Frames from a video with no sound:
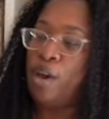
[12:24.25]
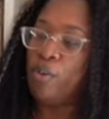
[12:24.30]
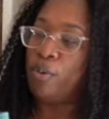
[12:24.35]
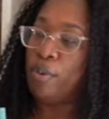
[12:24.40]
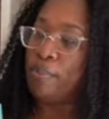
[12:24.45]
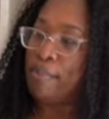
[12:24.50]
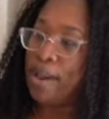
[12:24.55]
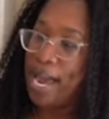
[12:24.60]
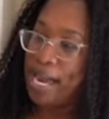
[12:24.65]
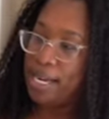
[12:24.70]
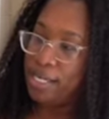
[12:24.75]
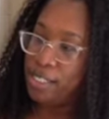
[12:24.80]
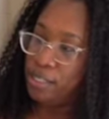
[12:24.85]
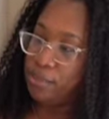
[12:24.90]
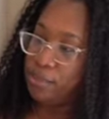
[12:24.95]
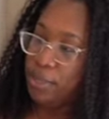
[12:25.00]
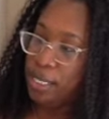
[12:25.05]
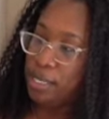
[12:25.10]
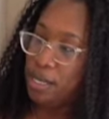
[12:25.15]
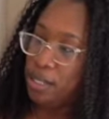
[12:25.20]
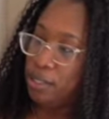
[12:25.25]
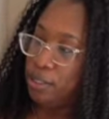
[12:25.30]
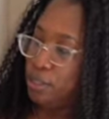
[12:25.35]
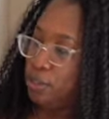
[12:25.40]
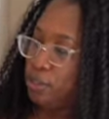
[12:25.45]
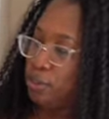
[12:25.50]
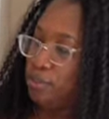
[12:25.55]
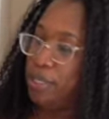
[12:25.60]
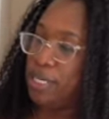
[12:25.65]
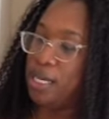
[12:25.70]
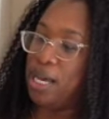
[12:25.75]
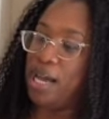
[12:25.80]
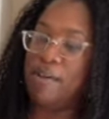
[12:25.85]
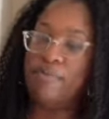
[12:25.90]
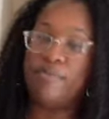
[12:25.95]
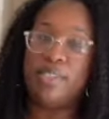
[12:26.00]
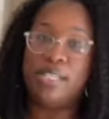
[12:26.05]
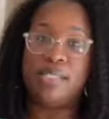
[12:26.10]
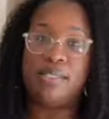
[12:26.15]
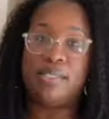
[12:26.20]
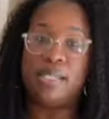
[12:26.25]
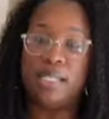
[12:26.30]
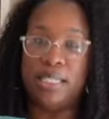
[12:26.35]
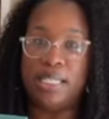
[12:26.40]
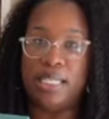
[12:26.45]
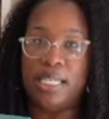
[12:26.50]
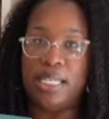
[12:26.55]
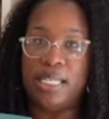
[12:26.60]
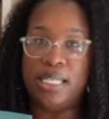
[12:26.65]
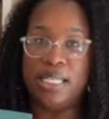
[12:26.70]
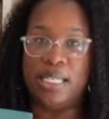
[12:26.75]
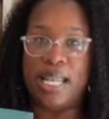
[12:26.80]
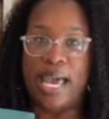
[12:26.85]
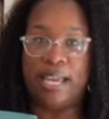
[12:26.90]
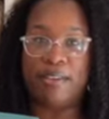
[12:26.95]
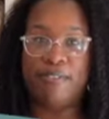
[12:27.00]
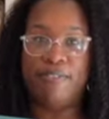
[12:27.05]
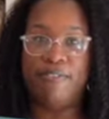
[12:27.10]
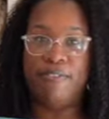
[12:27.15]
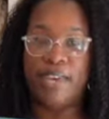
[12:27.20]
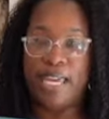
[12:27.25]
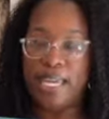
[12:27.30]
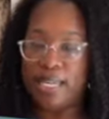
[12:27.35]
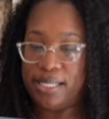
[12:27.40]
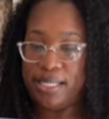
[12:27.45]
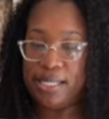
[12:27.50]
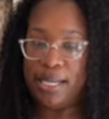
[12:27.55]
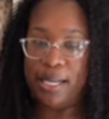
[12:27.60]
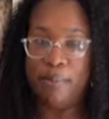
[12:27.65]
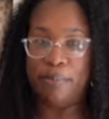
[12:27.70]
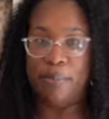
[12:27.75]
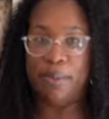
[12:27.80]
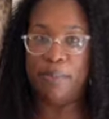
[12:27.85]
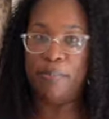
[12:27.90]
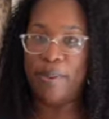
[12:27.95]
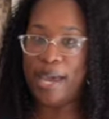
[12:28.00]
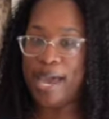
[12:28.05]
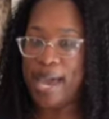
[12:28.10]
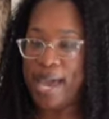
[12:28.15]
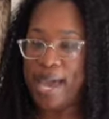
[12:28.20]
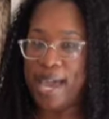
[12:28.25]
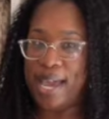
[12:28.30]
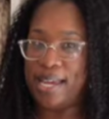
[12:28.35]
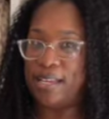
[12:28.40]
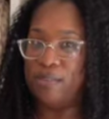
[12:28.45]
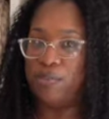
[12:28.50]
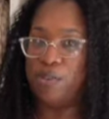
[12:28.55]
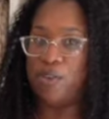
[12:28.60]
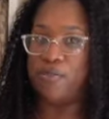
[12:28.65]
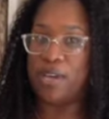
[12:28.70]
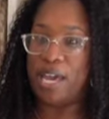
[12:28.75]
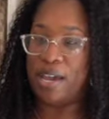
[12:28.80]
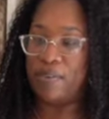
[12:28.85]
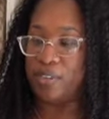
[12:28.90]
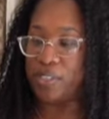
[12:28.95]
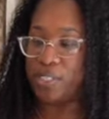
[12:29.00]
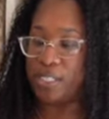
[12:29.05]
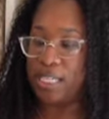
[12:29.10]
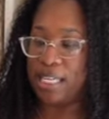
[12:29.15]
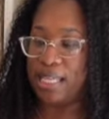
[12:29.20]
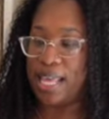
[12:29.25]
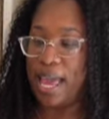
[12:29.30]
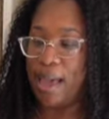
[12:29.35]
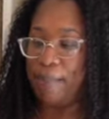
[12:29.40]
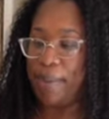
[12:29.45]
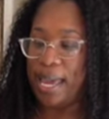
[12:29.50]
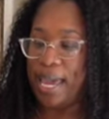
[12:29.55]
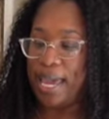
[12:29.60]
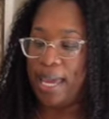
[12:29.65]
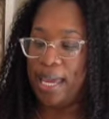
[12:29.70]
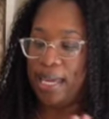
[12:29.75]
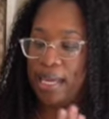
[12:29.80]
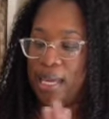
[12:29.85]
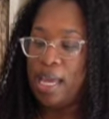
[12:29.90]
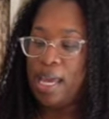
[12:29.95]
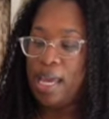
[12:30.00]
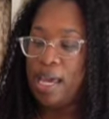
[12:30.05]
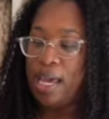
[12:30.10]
Reminds me a little bit of the Celine like Phantom bag, if you've ever seen that bag,